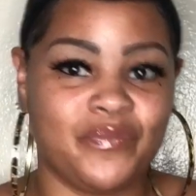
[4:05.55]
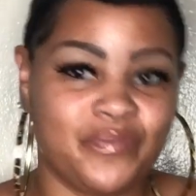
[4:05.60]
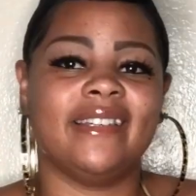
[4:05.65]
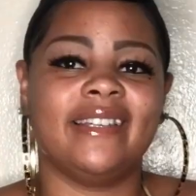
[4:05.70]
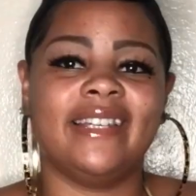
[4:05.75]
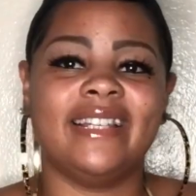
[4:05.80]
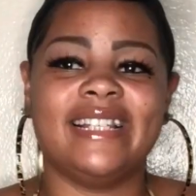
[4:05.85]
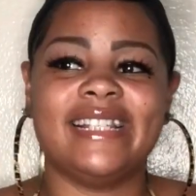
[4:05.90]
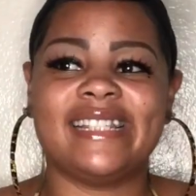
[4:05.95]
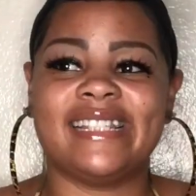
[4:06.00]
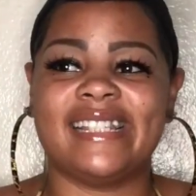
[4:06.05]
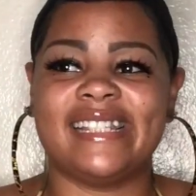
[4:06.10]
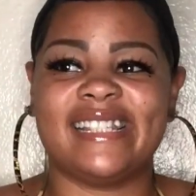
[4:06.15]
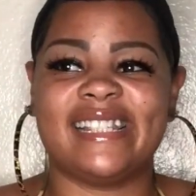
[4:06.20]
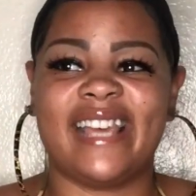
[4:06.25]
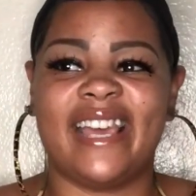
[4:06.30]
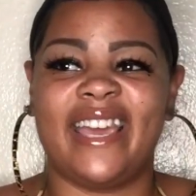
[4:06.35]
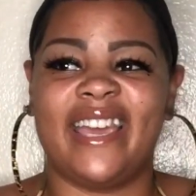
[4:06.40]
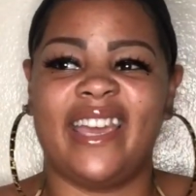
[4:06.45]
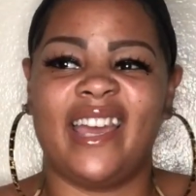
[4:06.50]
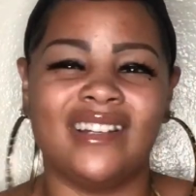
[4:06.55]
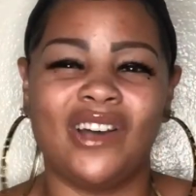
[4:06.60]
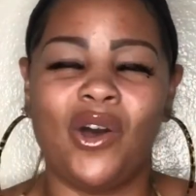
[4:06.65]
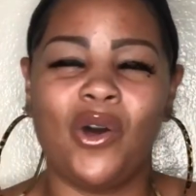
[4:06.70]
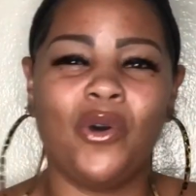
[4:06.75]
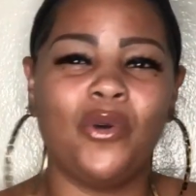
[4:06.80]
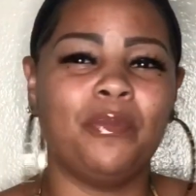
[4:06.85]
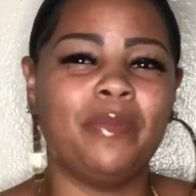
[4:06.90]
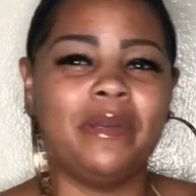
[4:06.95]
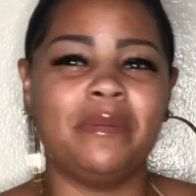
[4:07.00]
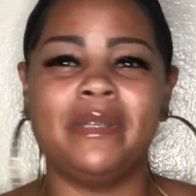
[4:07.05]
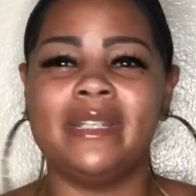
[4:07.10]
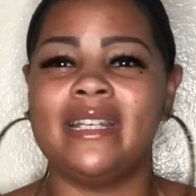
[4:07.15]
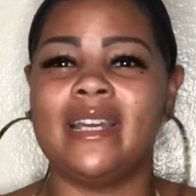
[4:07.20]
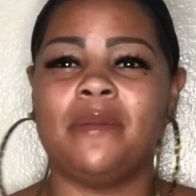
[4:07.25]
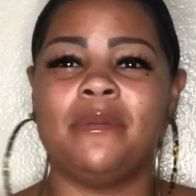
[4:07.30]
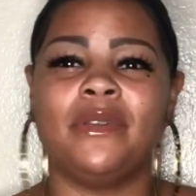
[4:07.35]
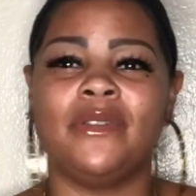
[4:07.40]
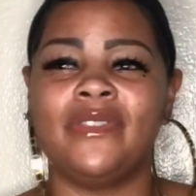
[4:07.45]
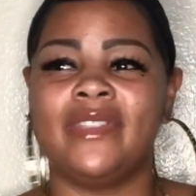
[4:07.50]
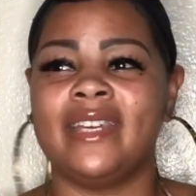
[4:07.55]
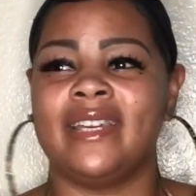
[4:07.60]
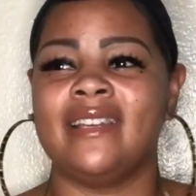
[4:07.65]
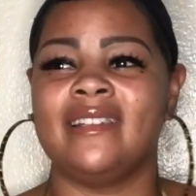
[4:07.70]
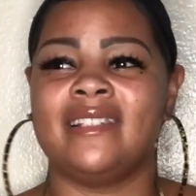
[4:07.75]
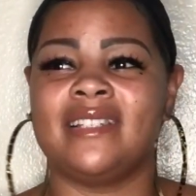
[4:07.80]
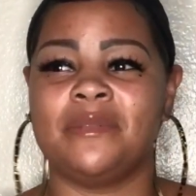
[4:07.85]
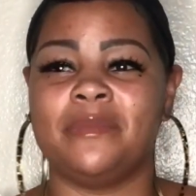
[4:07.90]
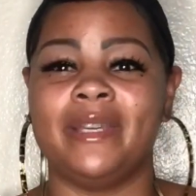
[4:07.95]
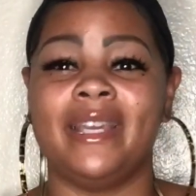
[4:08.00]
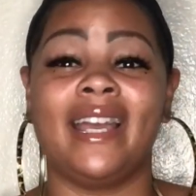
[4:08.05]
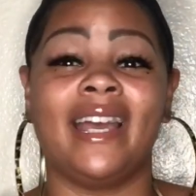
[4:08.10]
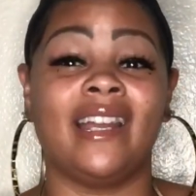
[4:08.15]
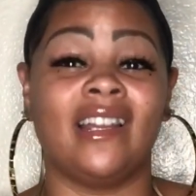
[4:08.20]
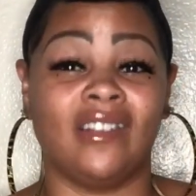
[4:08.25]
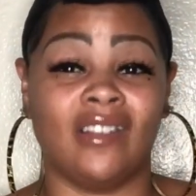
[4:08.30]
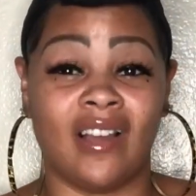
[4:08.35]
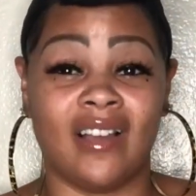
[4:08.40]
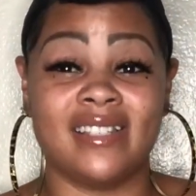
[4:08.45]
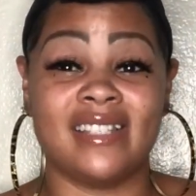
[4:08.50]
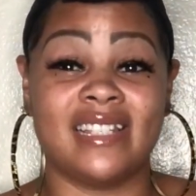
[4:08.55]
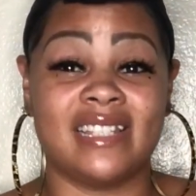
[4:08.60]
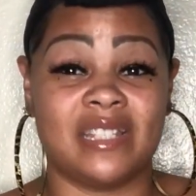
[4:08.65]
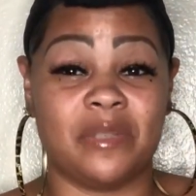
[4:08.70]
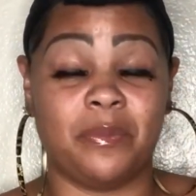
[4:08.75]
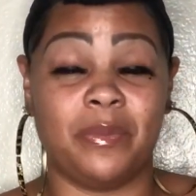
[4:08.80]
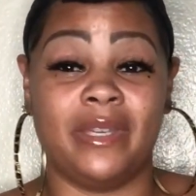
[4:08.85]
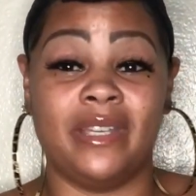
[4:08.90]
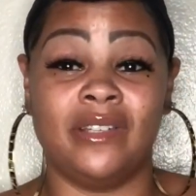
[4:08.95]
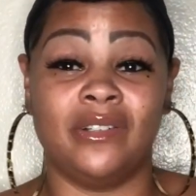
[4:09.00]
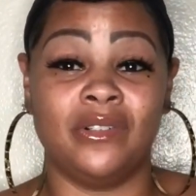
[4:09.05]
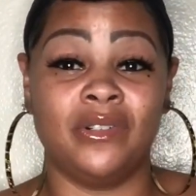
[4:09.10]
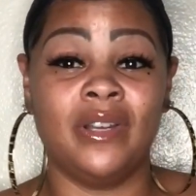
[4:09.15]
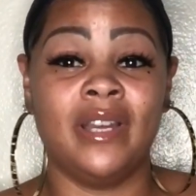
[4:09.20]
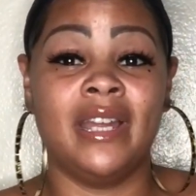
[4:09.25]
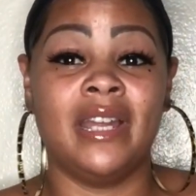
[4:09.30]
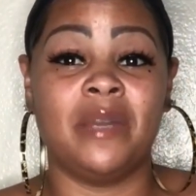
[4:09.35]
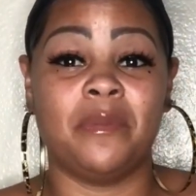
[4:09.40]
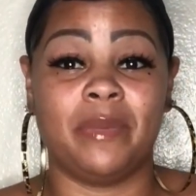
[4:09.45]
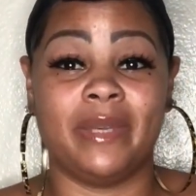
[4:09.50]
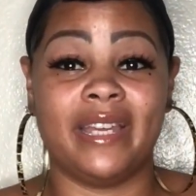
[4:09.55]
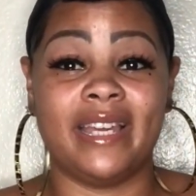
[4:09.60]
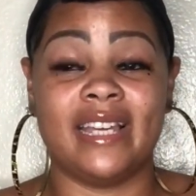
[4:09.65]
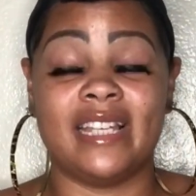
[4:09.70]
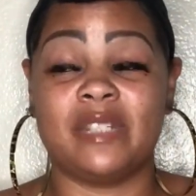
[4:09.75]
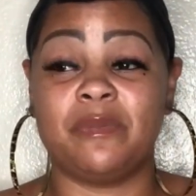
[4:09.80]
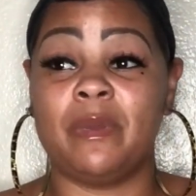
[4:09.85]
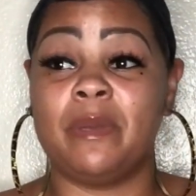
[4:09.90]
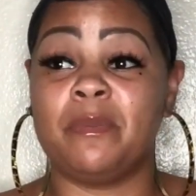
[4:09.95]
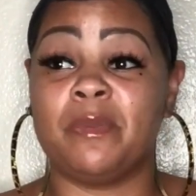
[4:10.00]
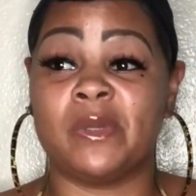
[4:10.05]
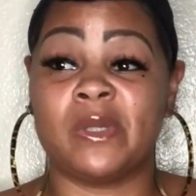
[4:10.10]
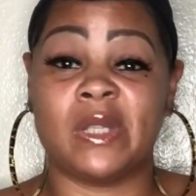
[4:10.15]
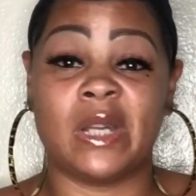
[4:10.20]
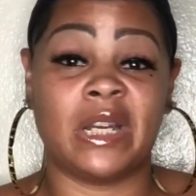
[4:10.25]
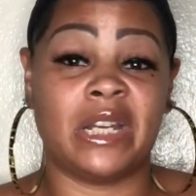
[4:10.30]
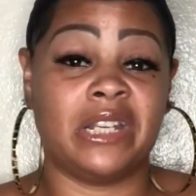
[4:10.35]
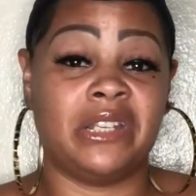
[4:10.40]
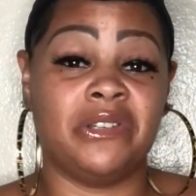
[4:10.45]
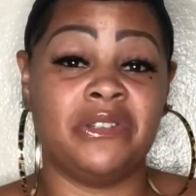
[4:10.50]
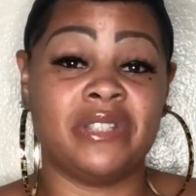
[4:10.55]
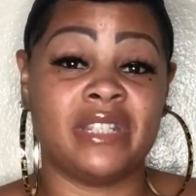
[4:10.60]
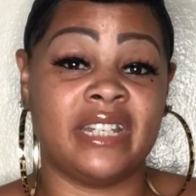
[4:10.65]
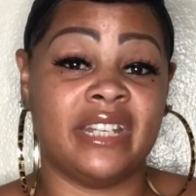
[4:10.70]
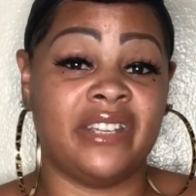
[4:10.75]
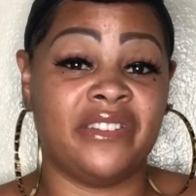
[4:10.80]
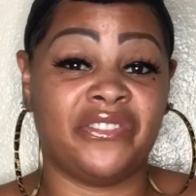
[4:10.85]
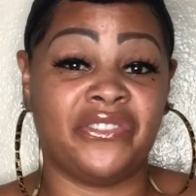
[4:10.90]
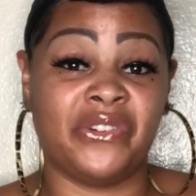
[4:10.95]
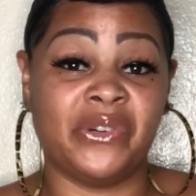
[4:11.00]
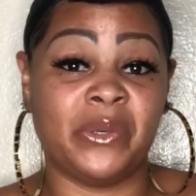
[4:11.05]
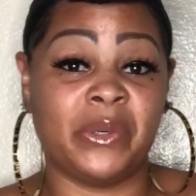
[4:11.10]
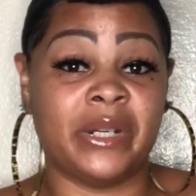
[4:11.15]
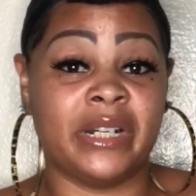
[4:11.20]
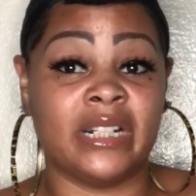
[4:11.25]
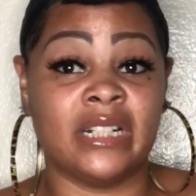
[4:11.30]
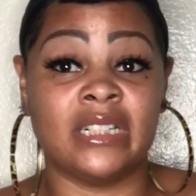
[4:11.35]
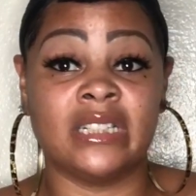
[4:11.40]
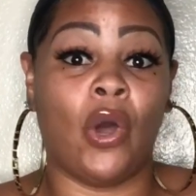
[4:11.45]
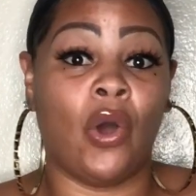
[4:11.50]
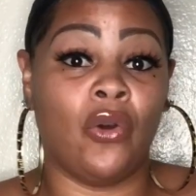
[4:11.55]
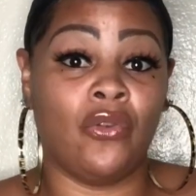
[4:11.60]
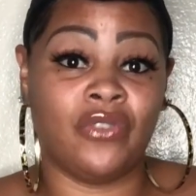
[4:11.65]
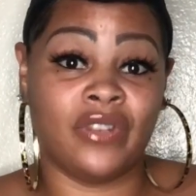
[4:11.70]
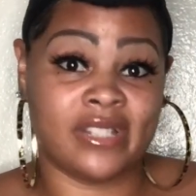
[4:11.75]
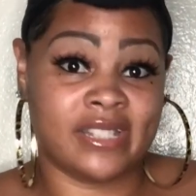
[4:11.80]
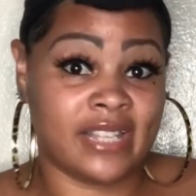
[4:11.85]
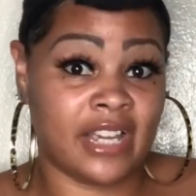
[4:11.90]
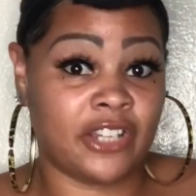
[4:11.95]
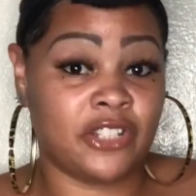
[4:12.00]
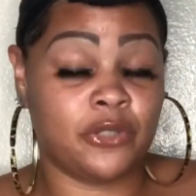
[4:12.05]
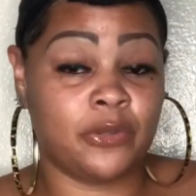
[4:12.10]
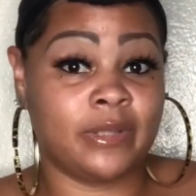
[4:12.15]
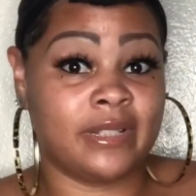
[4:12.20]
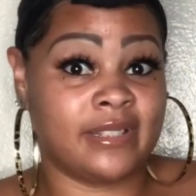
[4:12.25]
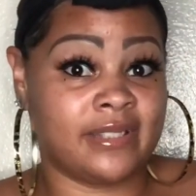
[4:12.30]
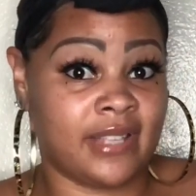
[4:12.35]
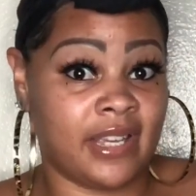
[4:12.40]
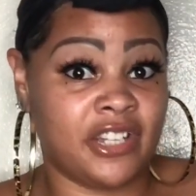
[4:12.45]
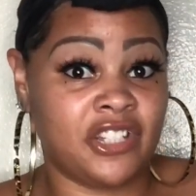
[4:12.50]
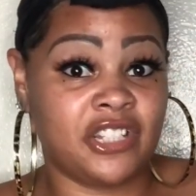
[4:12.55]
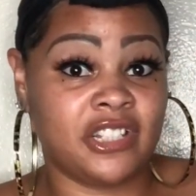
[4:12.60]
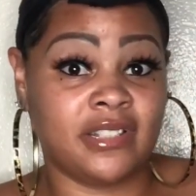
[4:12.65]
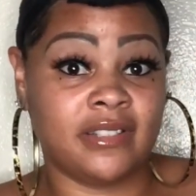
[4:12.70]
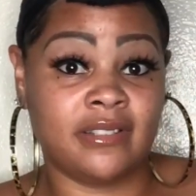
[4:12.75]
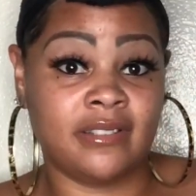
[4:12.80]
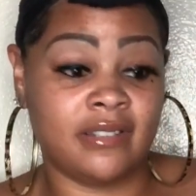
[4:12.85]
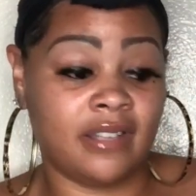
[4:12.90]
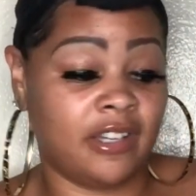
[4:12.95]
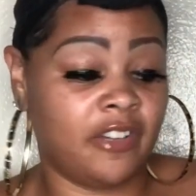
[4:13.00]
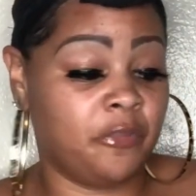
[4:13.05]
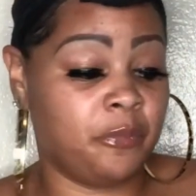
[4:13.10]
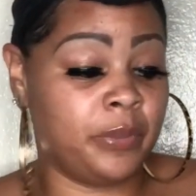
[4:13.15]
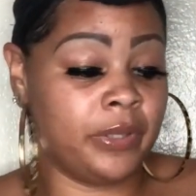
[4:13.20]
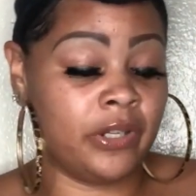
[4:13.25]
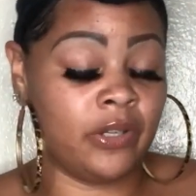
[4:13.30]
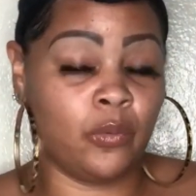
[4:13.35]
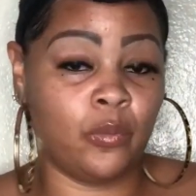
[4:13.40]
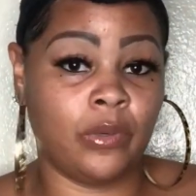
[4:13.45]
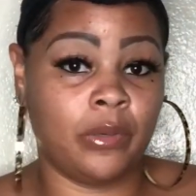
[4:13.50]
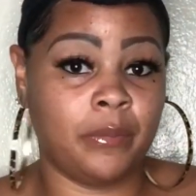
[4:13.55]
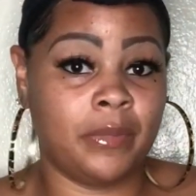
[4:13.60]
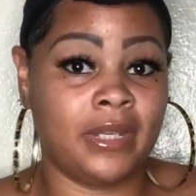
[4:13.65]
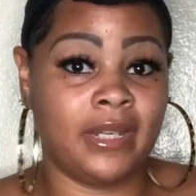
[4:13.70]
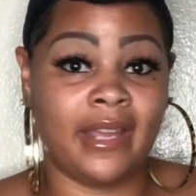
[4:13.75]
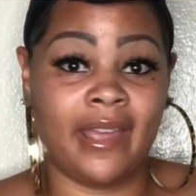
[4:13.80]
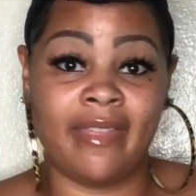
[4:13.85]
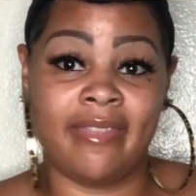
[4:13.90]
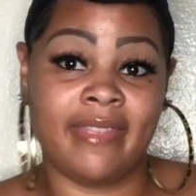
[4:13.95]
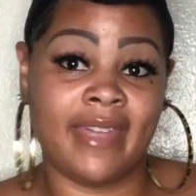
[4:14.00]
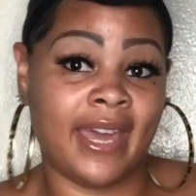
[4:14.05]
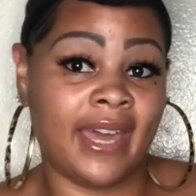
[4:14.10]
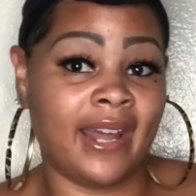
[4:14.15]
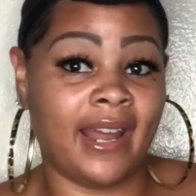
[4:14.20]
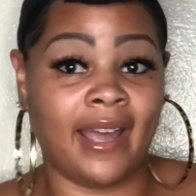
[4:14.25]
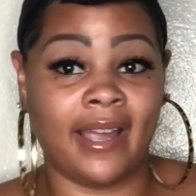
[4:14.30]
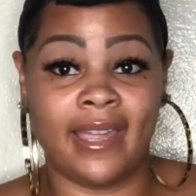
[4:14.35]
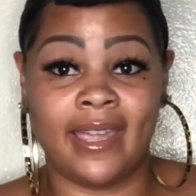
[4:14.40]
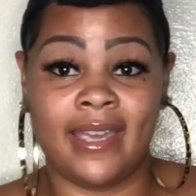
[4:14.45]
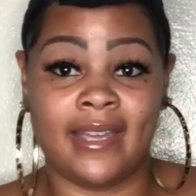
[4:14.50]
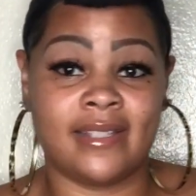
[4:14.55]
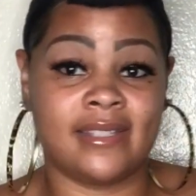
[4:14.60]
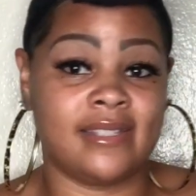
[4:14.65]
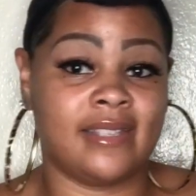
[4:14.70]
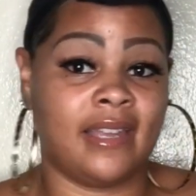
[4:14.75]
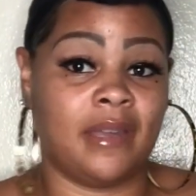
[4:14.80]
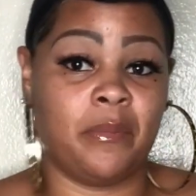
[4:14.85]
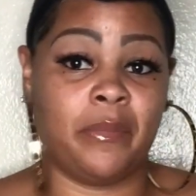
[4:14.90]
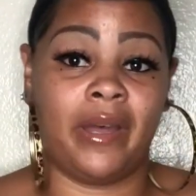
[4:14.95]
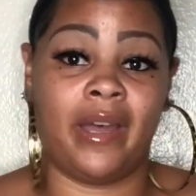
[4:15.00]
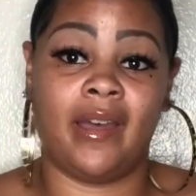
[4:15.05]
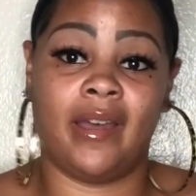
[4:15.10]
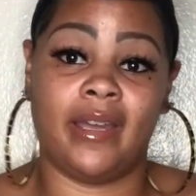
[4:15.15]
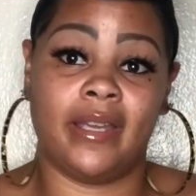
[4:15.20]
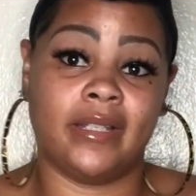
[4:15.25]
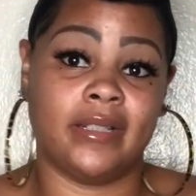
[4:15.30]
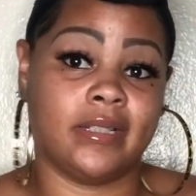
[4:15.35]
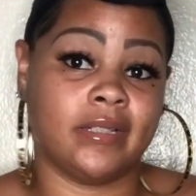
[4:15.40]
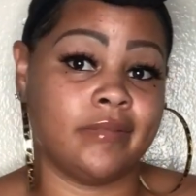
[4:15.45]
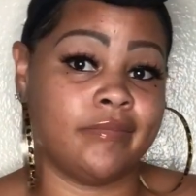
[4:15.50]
Needless to say, the whole BBW thing to me kind of lost its appeal because people started using it for over-sexualization of bigger women, and that I can't stand behind.